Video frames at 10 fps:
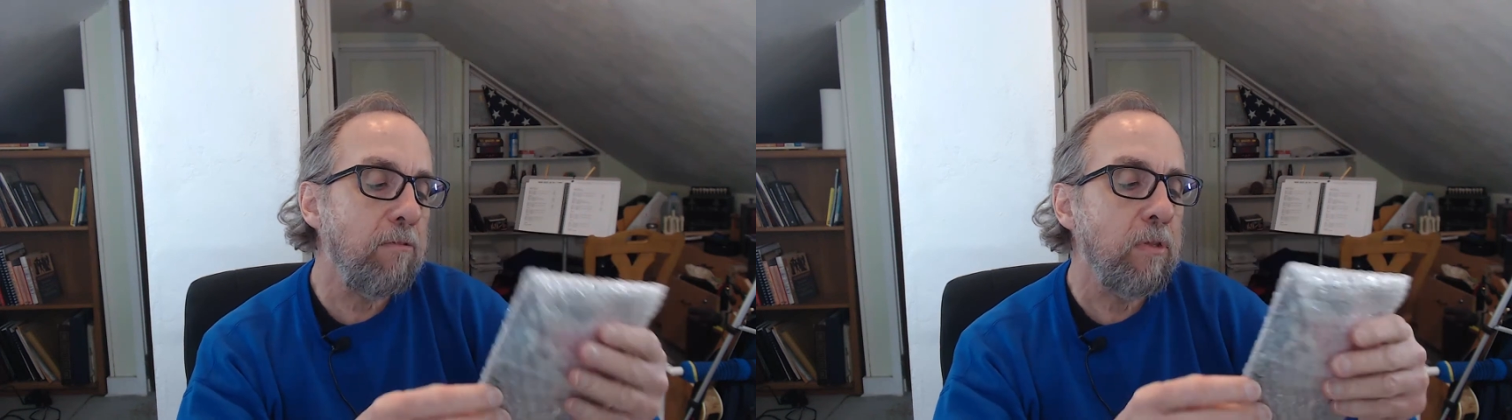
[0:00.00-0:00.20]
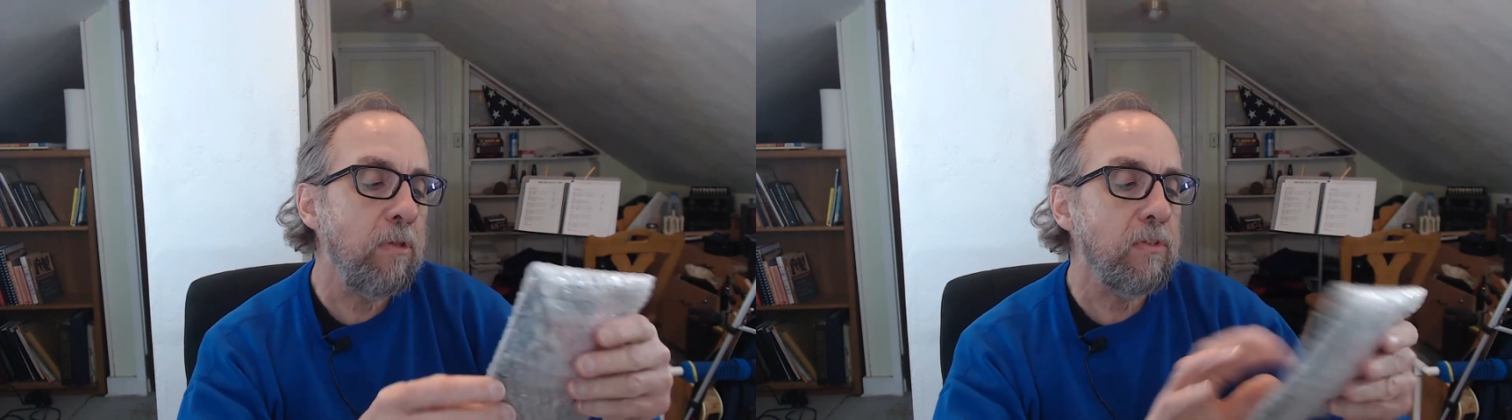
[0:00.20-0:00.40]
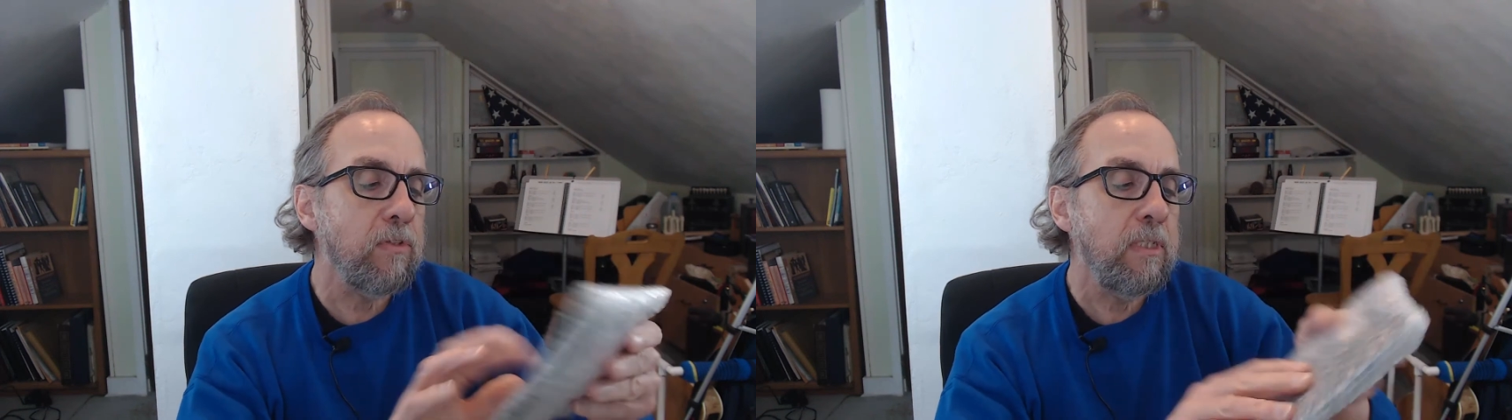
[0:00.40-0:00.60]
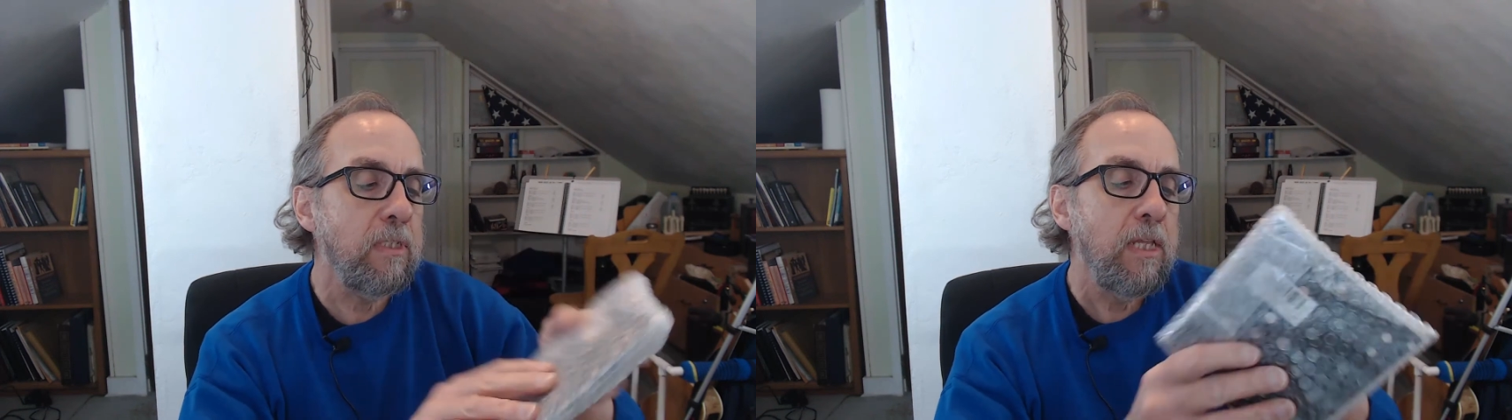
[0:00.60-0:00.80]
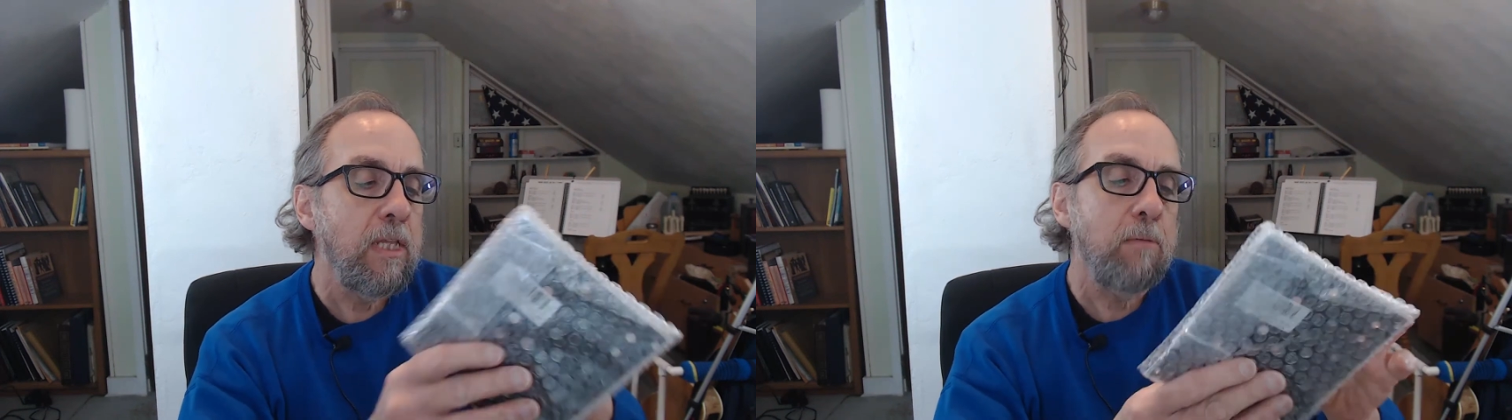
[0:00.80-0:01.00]
It's
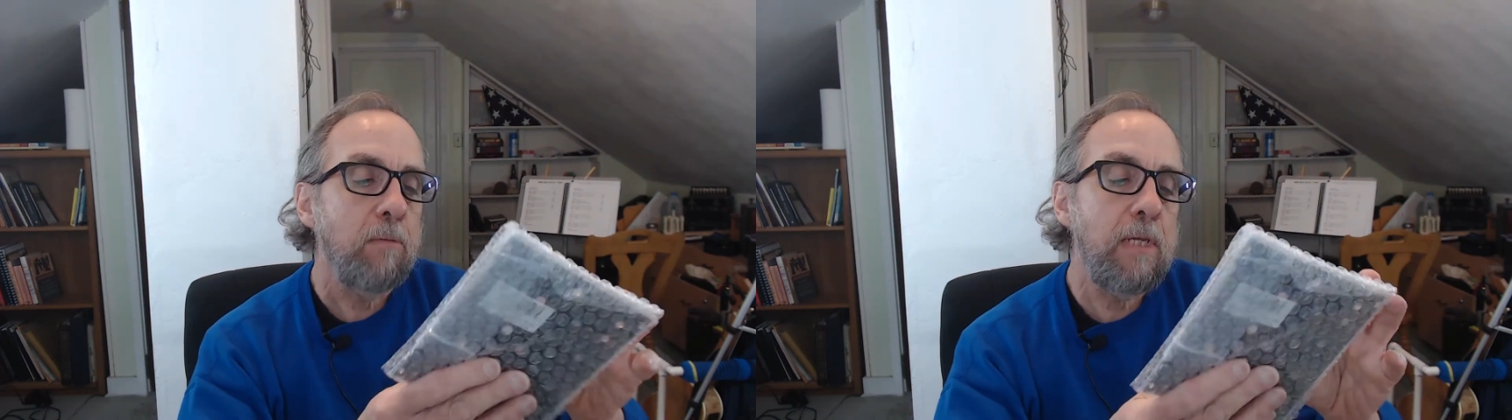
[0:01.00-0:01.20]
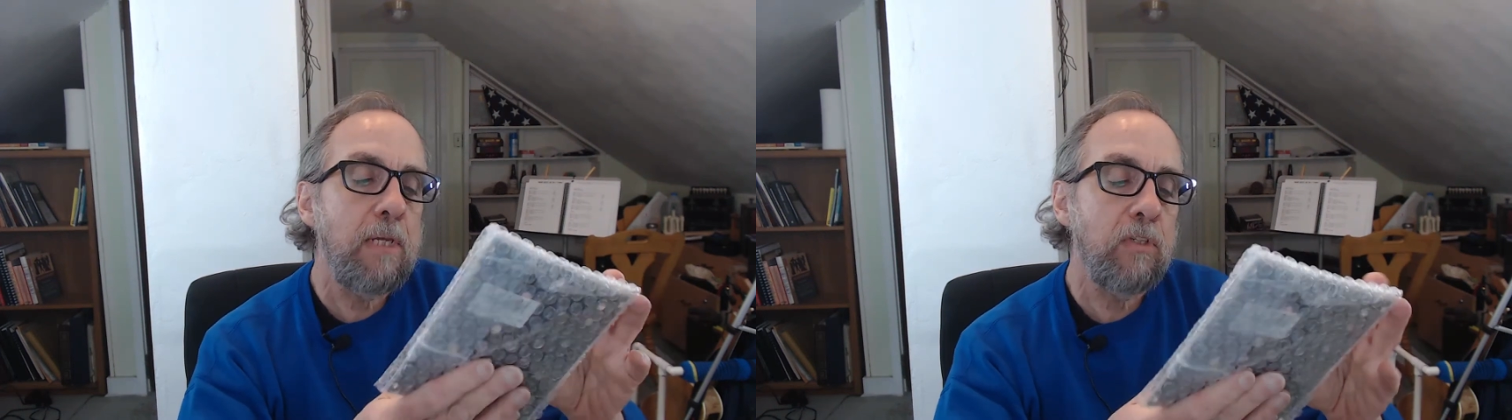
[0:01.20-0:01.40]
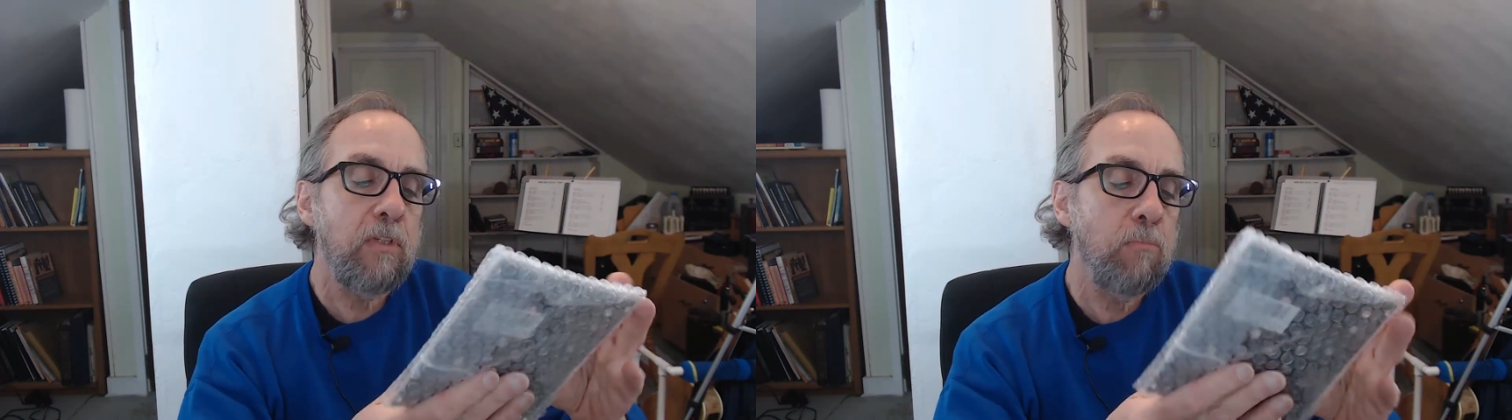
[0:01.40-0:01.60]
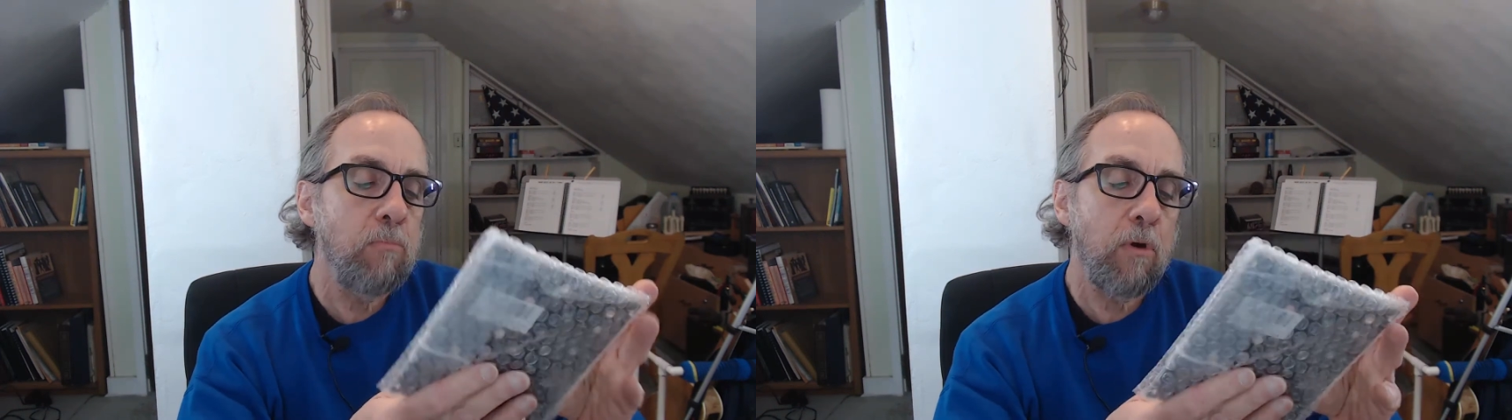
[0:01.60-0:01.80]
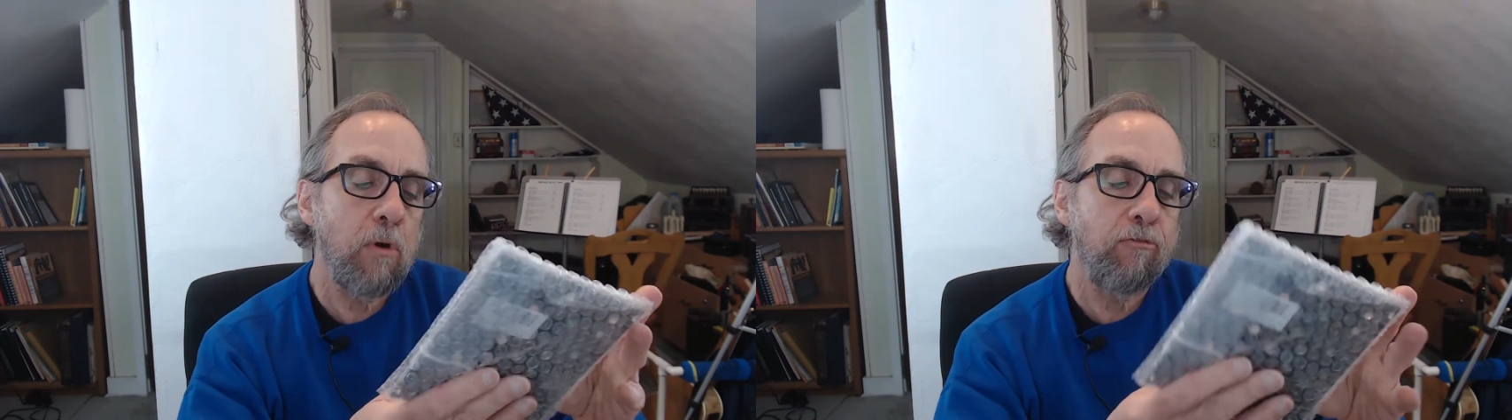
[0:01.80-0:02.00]
PC board,
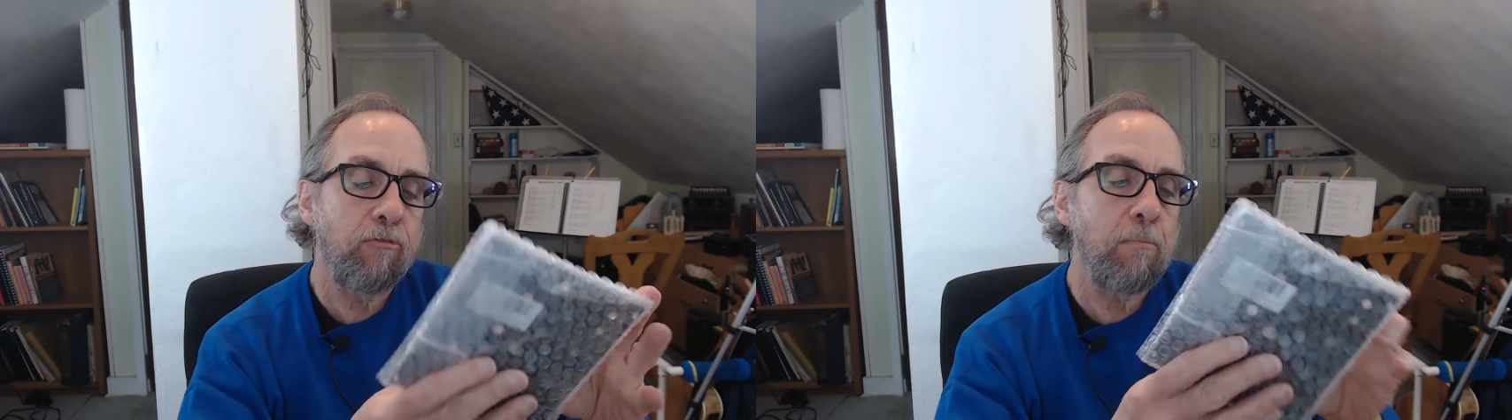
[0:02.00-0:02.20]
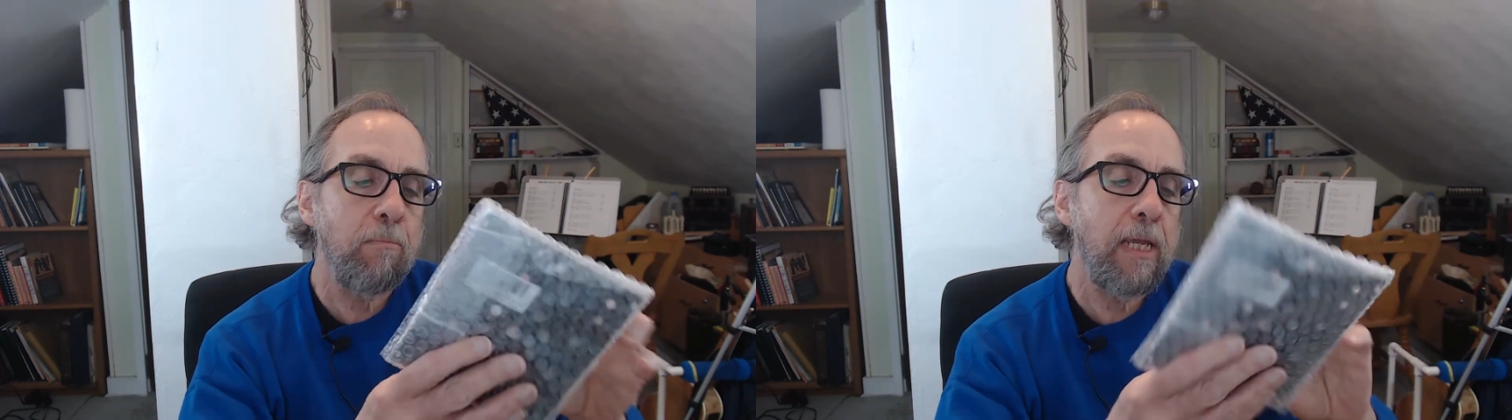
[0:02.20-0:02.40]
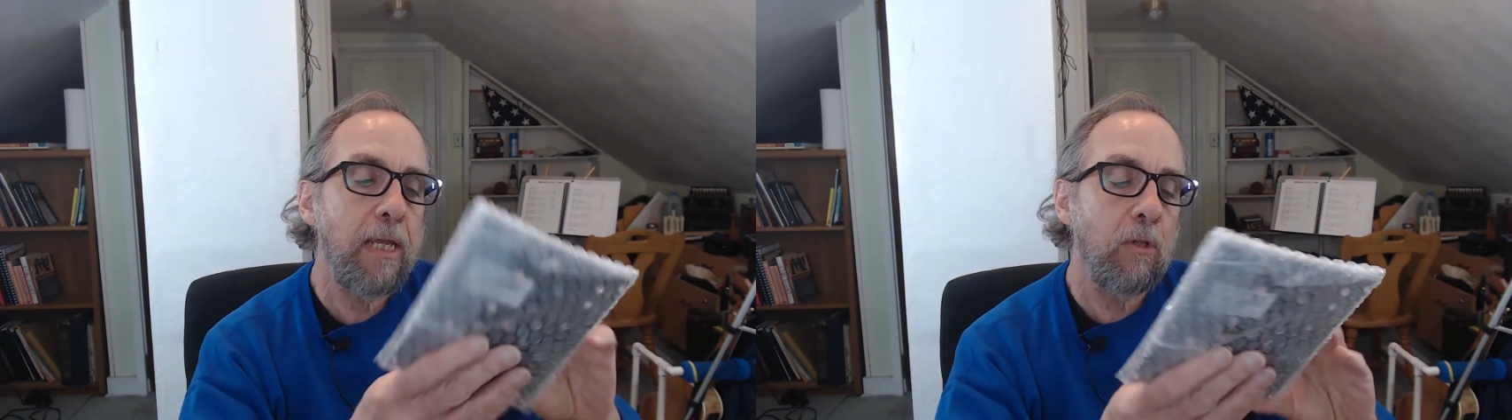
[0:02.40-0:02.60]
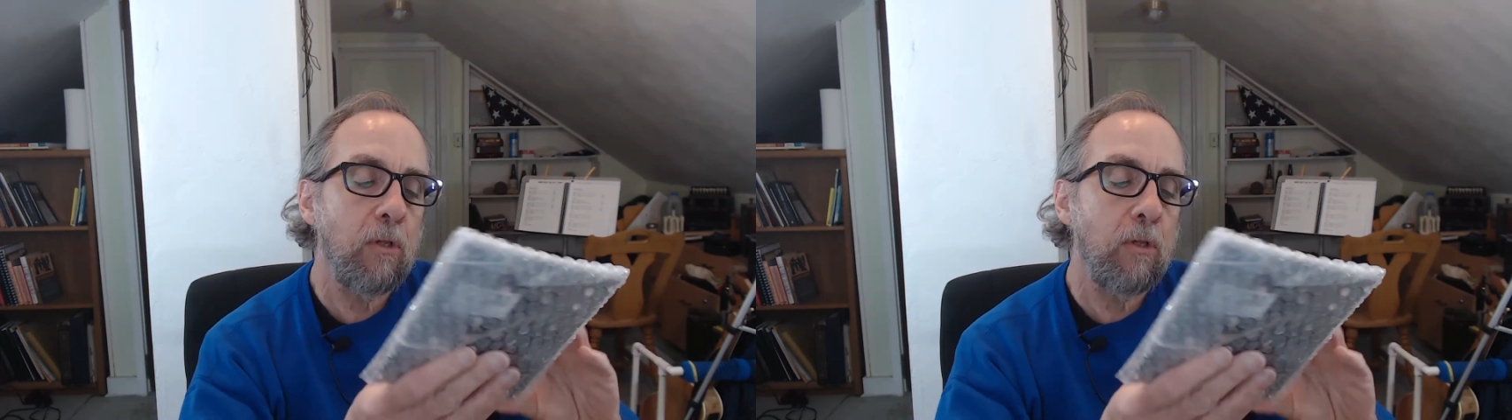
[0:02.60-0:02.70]
front panel,